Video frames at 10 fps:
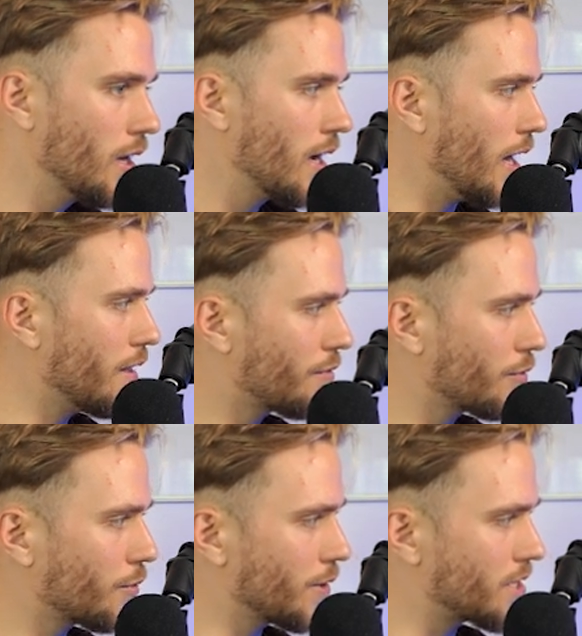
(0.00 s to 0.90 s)
And then
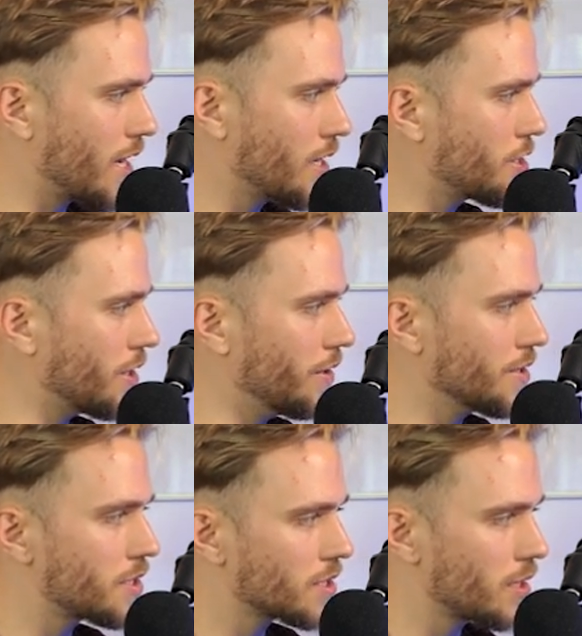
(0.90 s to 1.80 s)
for the retention,
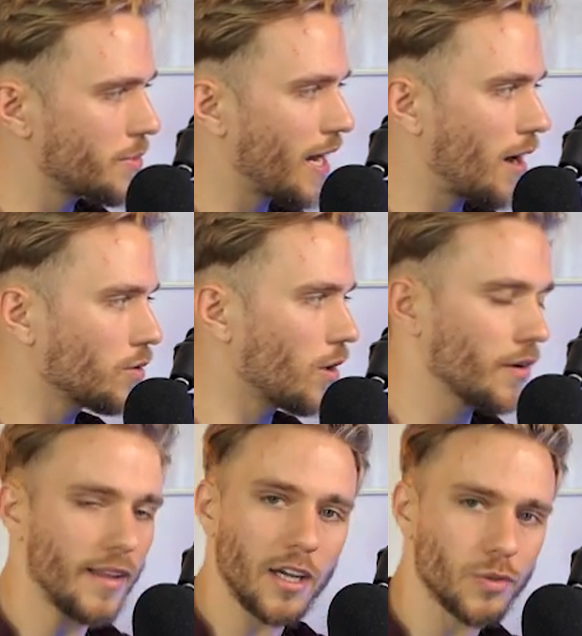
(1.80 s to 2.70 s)
this is going to be how
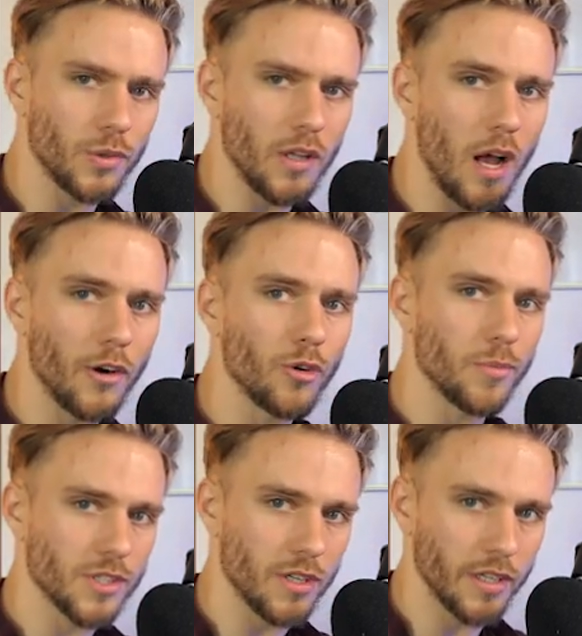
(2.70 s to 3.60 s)
long the actual log group
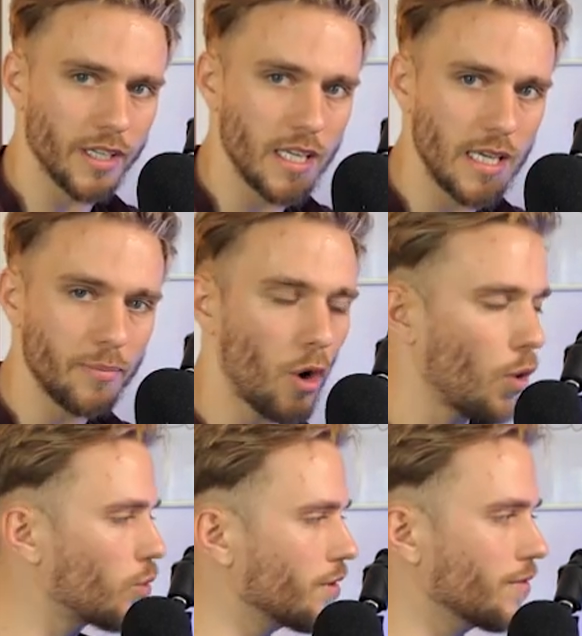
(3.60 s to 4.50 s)
is going to keep
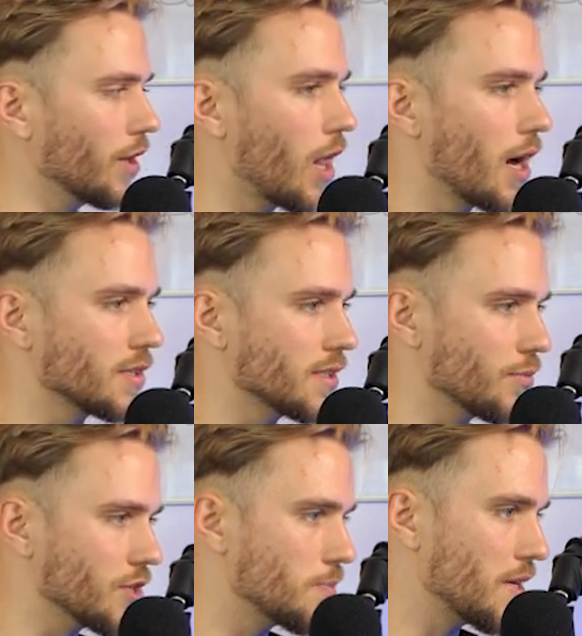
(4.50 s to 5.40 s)
hold of the logs that
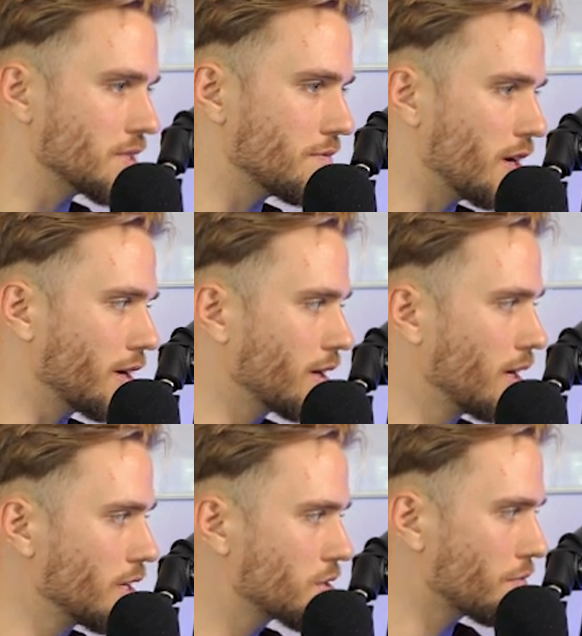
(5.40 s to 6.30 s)
we're specifying.
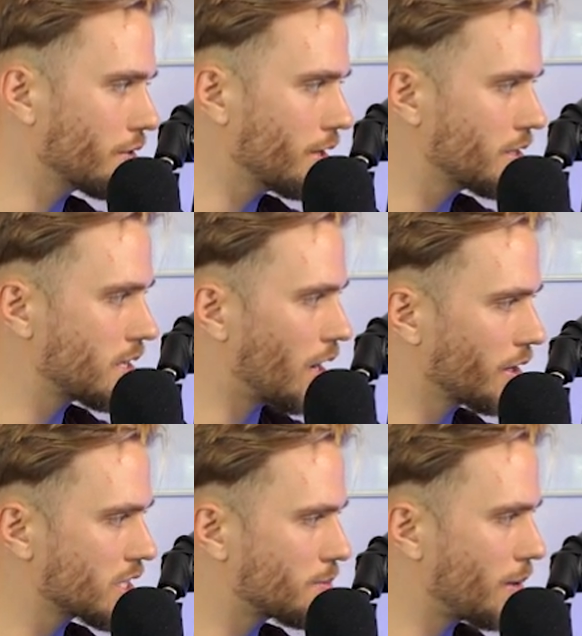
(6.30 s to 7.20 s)
So for this, I'm
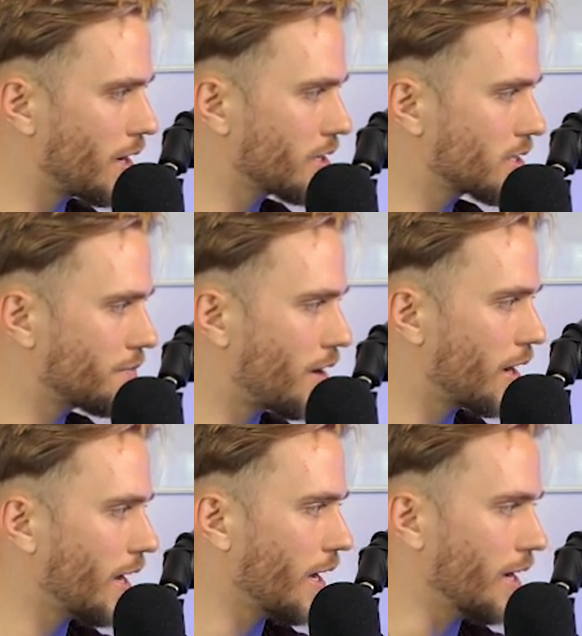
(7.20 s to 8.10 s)
going to
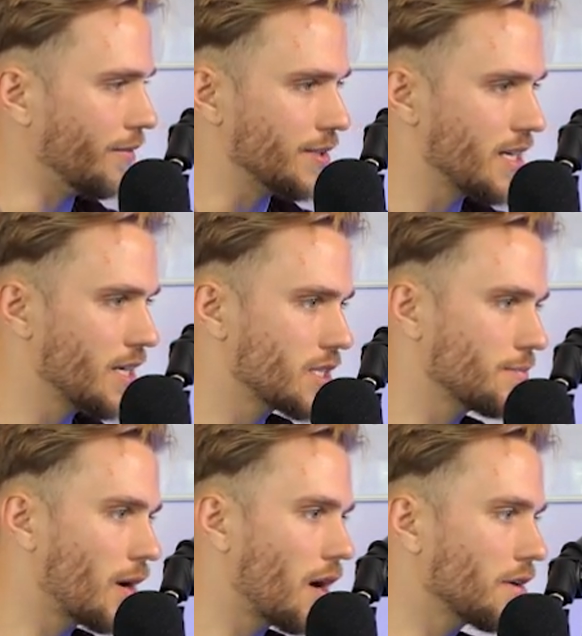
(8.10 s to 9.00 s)
specify a
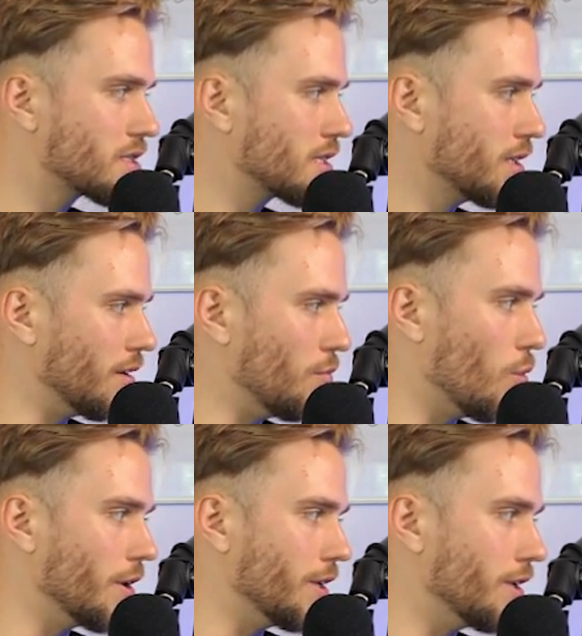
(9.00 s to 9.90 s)
retention policy of
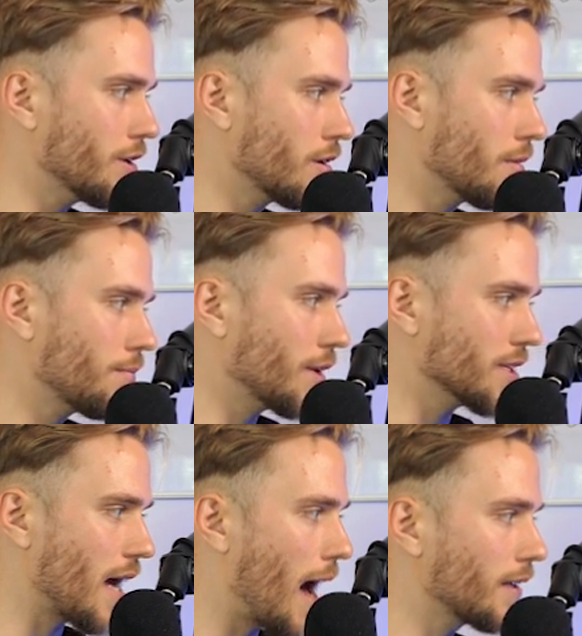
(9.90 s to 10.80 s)
1 year,
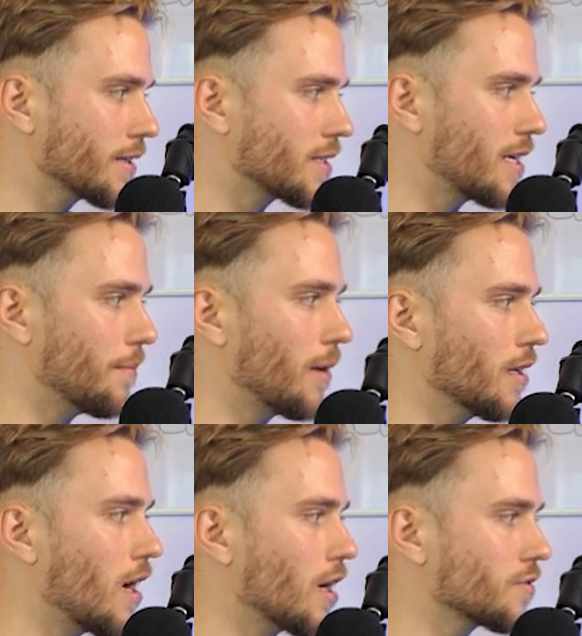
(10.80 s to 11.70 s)
because I like to keep my
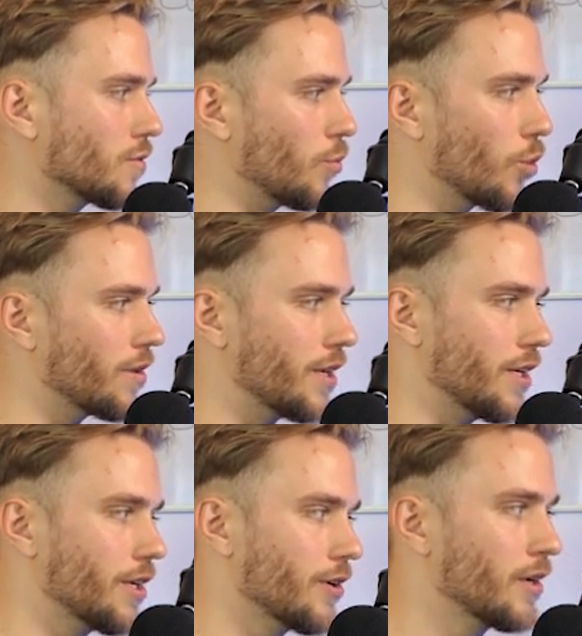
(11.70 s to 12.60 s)
logs for more than a
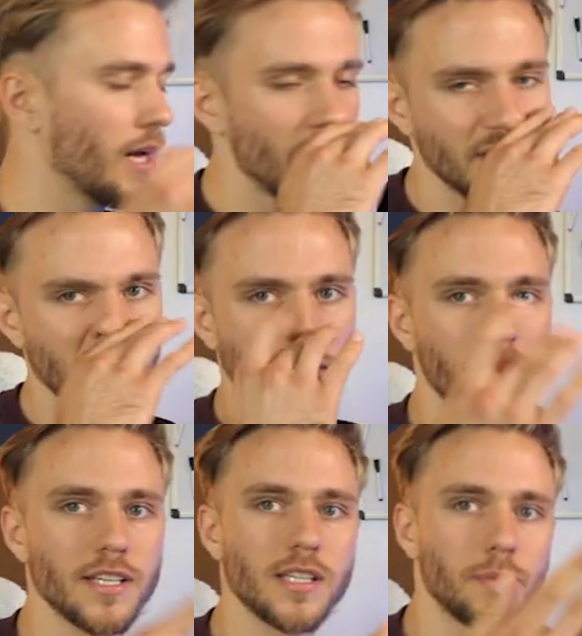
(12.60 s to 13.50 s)
year, just in
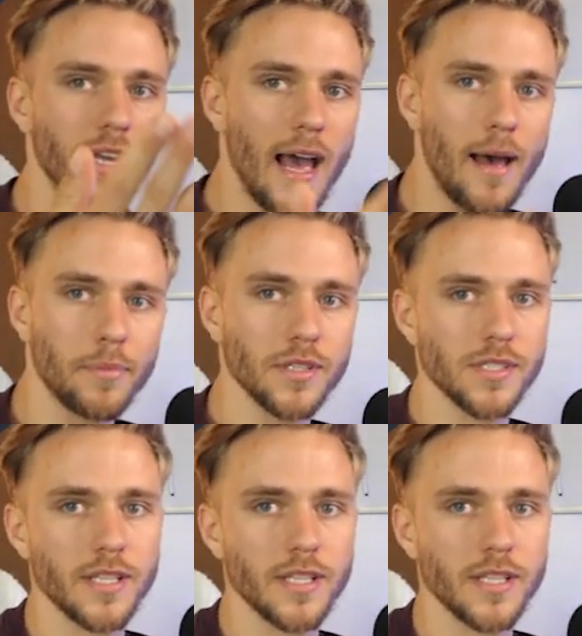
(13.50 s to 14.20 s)
case something happens.